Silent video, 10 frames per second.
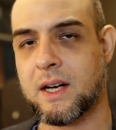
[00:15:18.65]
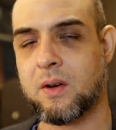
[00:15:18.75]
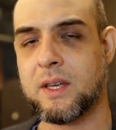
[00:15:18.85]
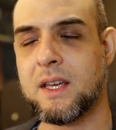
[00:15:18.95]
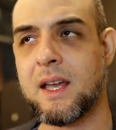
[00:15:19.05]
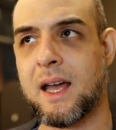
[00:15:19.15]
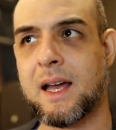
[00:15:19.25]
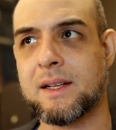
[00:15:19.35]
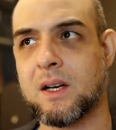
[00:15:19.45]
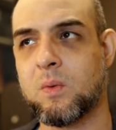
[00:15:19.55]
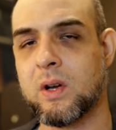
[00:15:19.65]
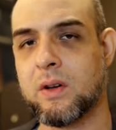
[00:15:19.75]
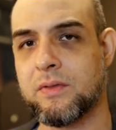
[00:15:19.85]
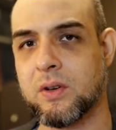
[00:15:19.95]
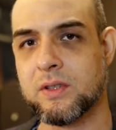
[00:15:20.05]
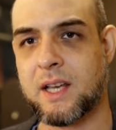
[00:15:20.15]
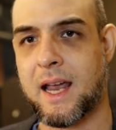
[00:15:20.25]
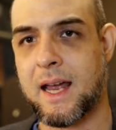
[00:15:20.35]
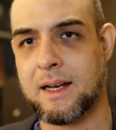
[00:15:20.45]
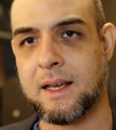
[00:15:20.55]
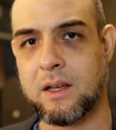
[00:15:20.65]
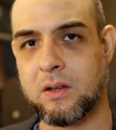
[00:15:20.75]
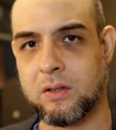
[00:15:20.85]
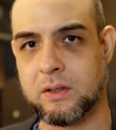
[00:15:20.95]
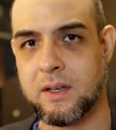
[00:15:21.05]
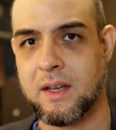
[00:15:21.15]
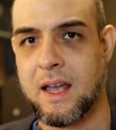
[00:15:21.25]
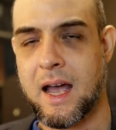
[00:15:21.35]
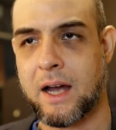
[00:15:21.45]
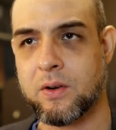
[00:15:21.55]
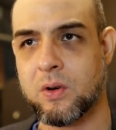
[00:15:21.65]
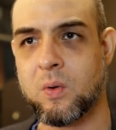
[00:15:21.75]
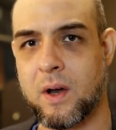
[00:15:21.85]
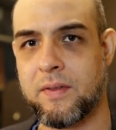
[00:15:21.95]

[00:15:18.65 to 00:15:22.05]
Now, he had one of those handheld, I don't know